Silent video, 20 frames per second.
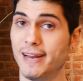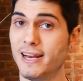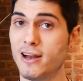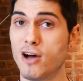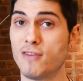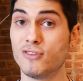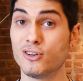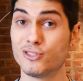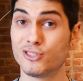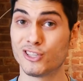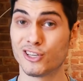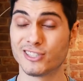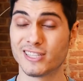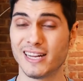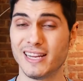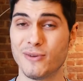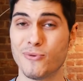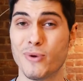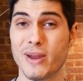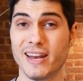Lenovo
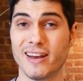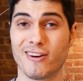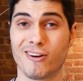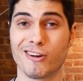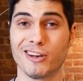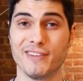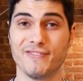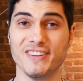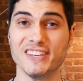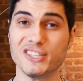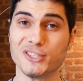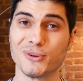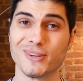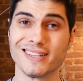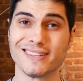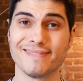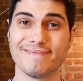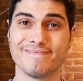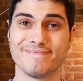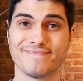totally winner on the
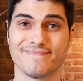visual.